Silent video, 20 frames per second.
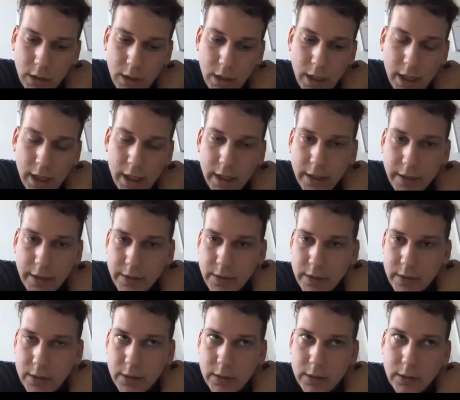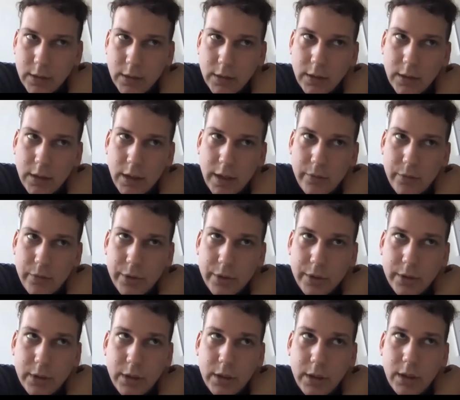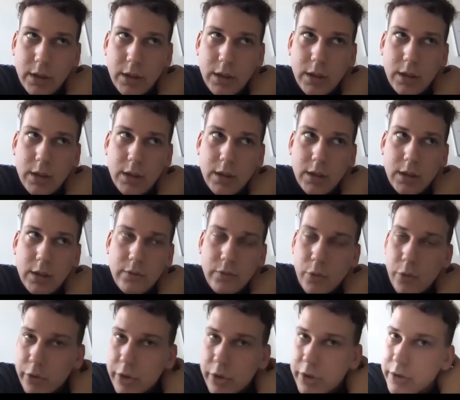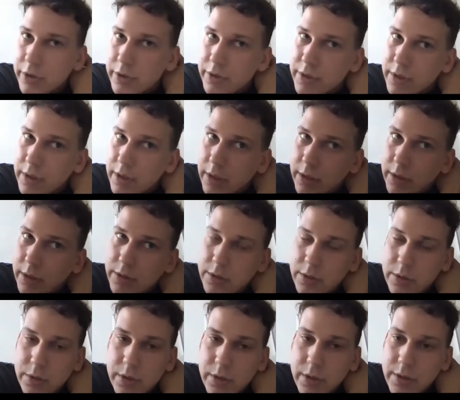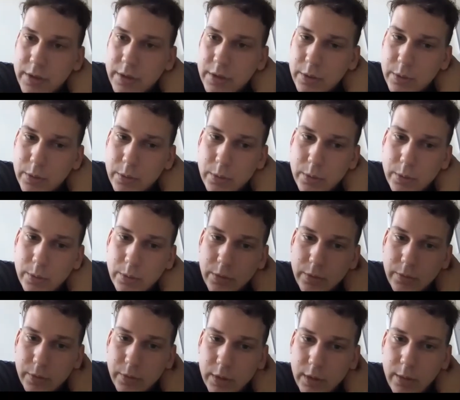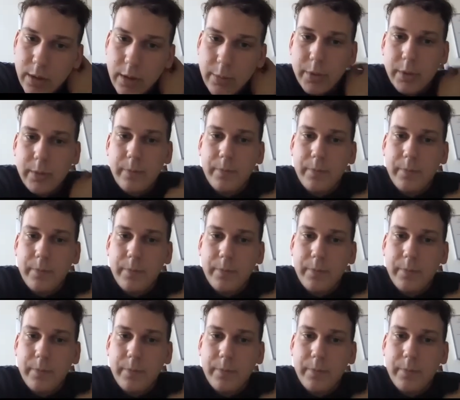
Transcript: ask our workers and students to fill it up.